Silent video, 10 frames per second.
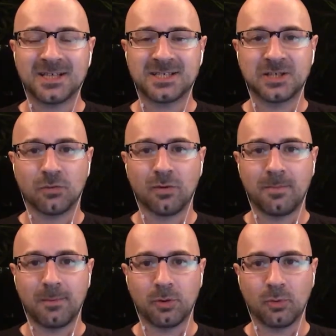still
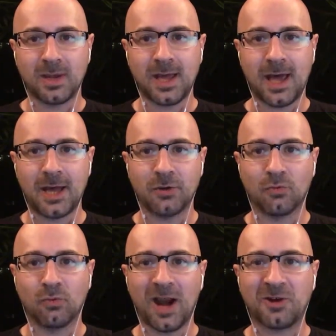remember we had
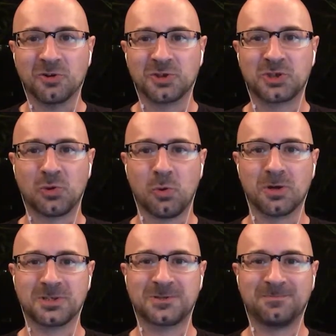record
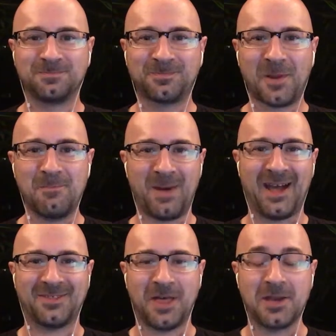stores
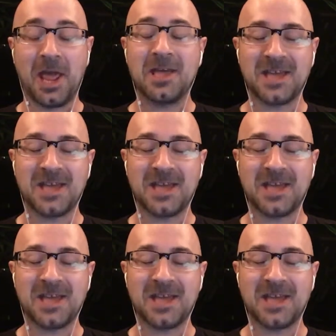back then.